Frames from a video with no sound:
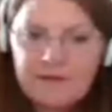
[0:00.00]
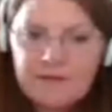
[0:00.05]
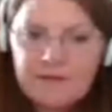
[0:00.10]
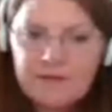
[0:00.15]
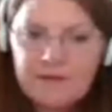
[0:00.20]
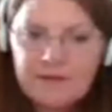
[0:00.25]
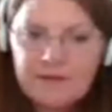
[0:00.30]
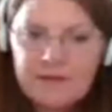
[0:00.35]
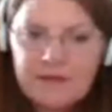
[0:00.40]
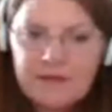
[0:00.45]
it
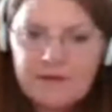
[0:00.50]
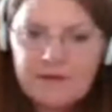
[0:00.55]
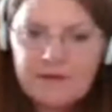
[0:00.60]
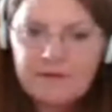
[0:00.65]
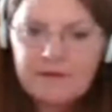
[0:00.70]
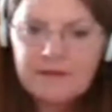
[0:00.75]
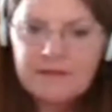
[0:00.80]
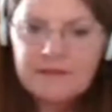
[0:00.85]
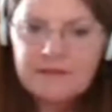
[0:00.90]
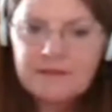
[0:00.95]
to the
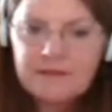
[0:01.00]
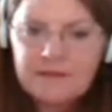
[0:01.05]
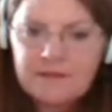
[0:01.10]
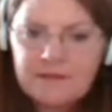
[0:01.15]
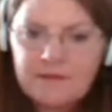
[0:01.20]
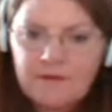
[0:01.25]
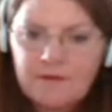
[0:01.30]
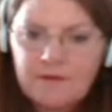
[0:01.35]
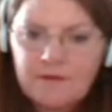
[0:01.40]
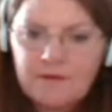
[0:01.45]
nearest
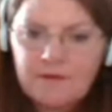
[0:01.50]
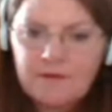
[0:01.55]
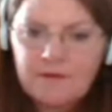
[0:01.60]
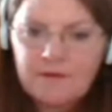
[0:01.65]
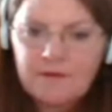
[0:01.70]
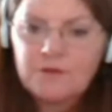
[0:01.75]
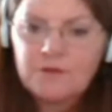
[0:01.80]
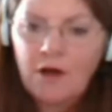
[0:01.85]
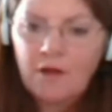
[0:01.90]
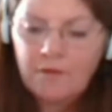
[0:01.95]

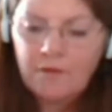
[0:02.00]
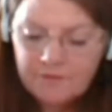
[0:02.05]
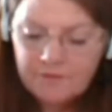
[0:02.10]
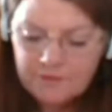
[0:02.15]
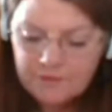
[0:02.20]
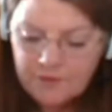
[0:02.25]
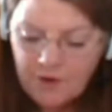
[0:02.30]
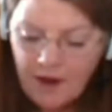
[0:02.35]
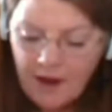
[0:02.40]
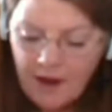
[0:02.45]
dollar,
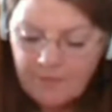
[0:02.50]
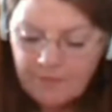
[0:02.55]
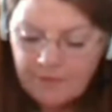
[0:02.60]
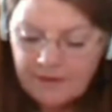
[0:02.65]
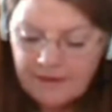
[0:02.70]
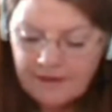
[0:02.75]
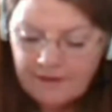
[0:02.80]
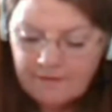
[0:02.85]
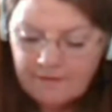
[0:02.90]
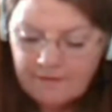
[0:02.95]
so I
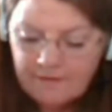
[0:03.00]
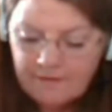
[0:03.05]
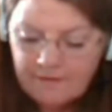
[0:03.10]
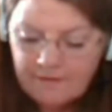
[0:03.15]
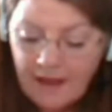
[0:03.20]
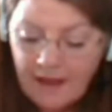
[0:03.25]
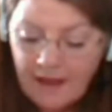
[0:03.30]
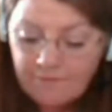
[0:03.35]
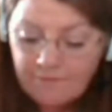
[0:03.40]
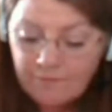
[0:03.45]

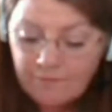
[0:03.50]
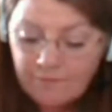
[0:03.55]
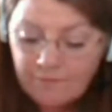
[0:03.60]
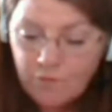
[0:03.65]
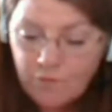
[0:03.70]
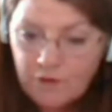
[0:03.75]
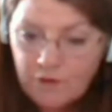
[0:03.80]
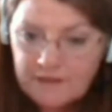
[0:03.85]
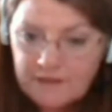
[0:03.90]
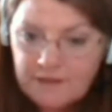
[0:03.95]
had
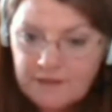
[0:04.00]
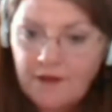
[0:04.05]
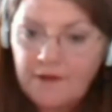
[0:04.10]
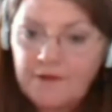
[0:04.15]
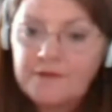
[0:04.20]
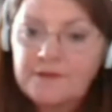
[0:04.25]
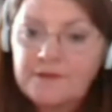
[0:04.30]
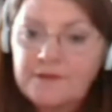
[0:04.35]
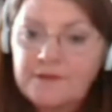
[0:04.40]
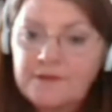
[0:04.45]

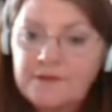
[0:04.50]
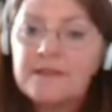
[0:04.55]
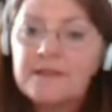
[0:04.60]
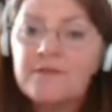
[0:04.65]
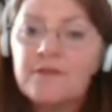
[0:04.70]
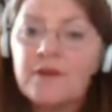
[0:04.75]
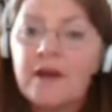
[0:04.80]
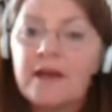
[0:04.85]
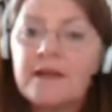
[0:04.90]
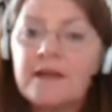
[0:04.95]
$14. Let's see
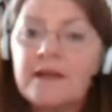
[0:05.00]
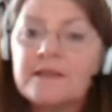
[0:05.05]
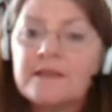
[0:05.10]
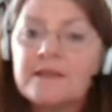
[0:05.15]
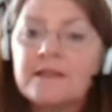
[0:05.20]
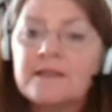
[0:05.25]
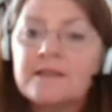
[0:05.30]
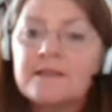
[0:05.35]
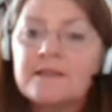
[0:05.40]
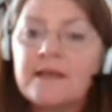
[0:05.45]
if you guys
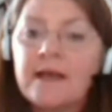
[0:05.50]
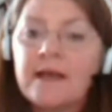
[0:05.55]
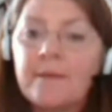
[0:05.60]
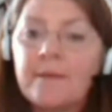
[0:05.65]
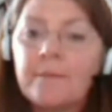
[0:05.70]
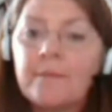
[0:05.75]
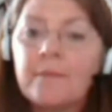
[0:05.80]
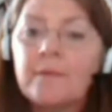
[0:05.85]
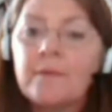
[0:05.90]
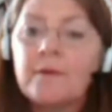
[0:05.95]
get the
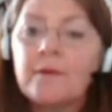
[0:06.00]
same.